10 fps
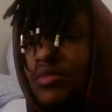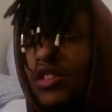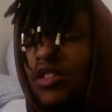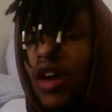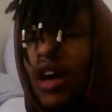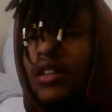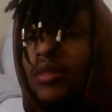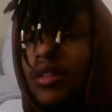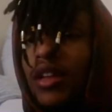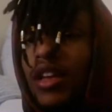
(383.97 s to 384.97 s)
You know how they
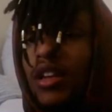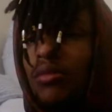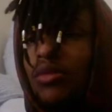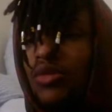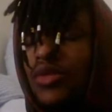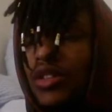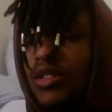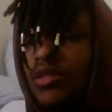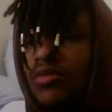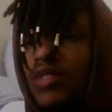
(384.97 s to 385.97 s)
be like in the
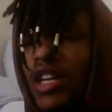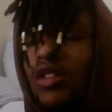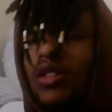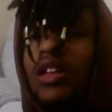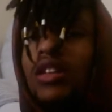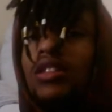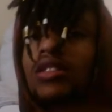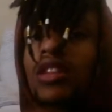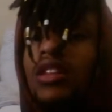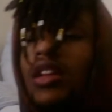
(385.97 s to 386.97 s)
movies? Like
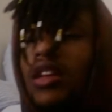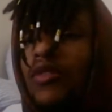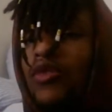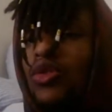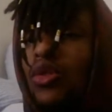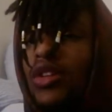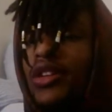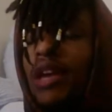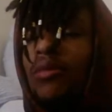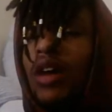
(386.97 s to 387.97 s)
let's say like if you know the
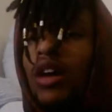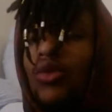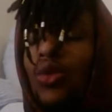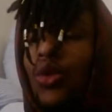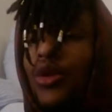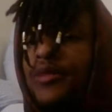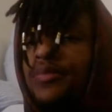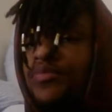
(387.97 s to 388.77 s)
game God of War.